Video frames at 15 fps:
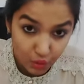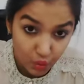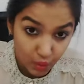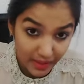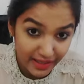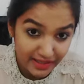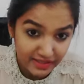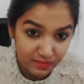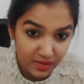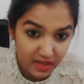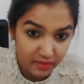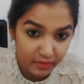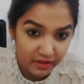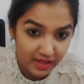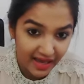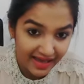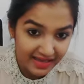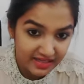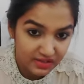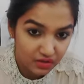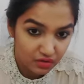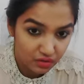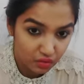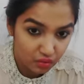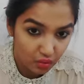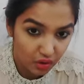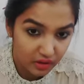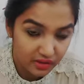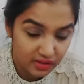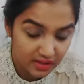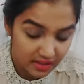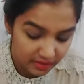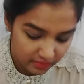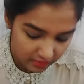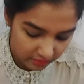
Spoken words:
When I speak about the Ace of Swords in